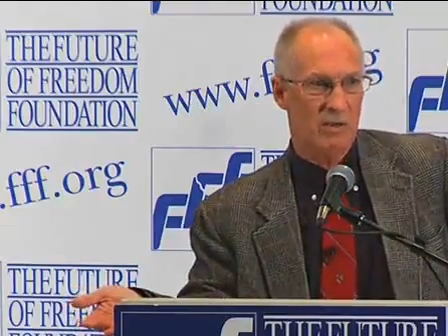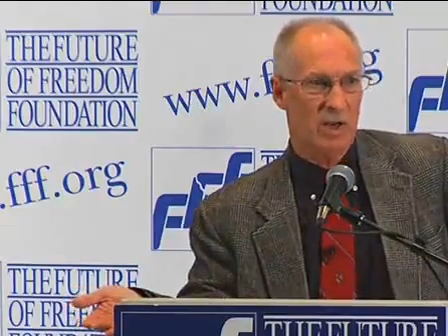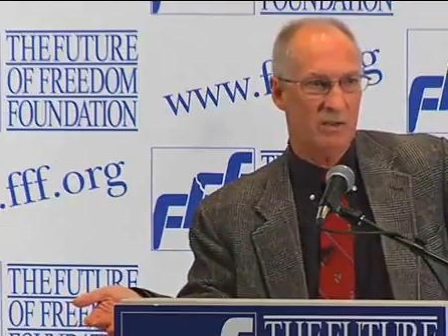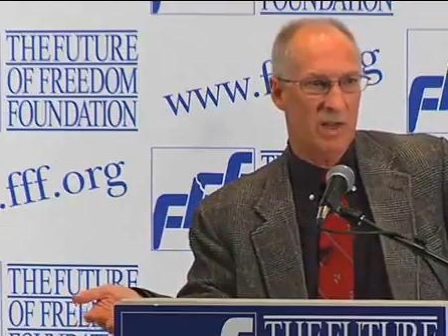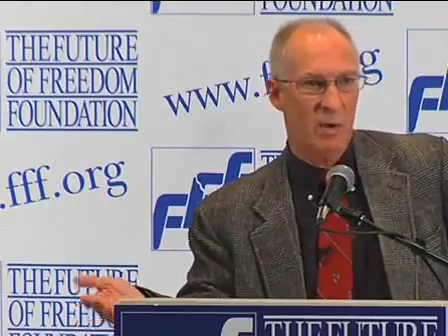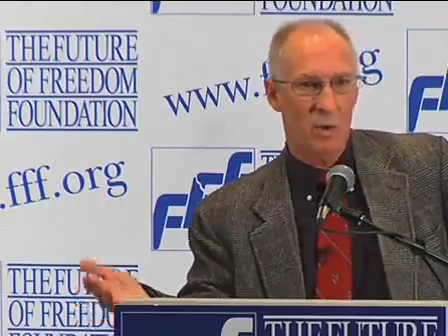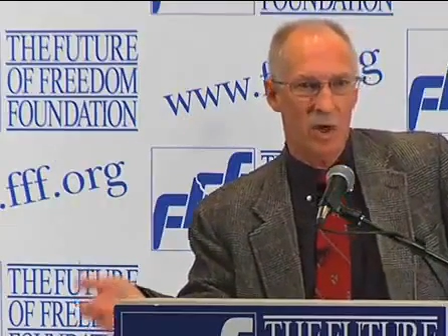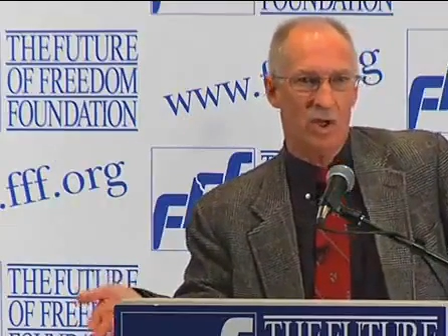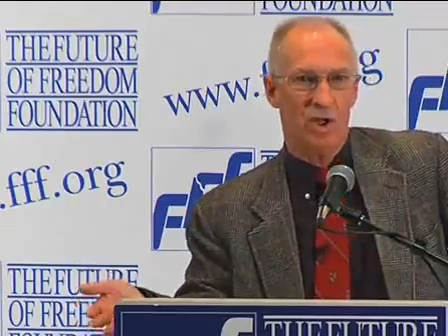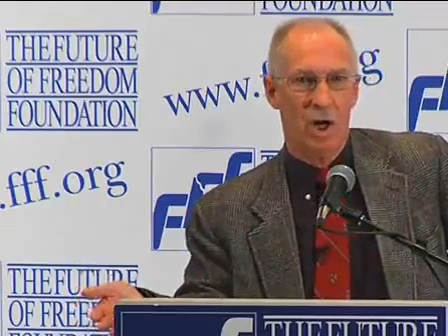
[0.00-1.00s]
Even if they
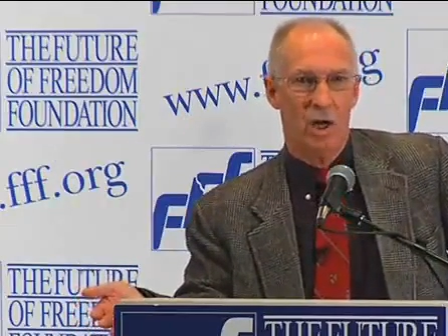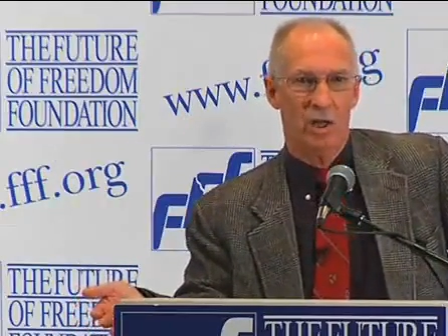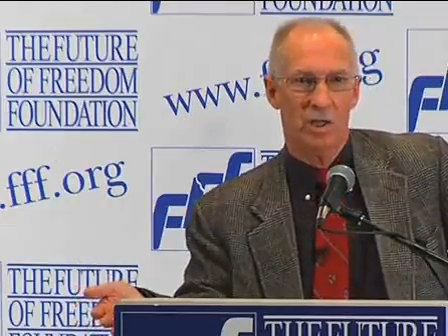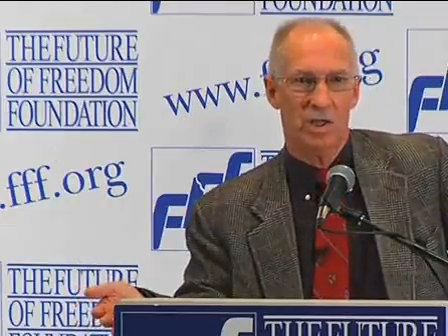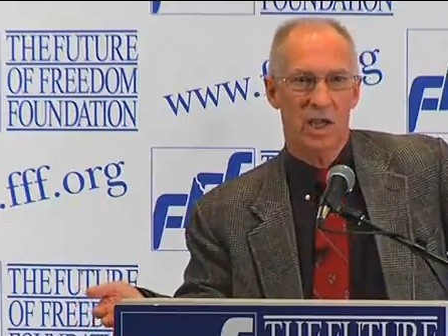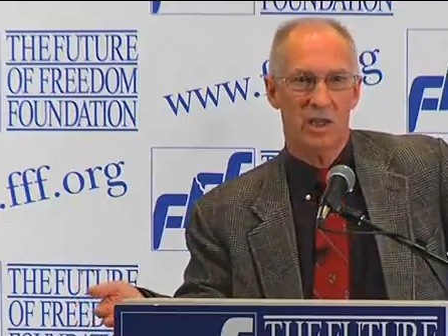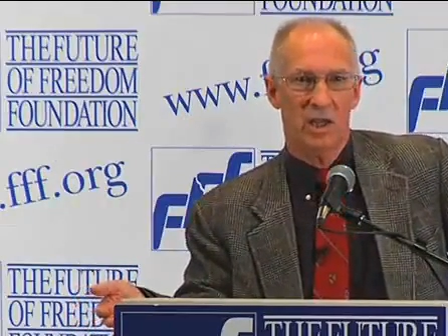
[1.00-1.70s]
weren't charlatans,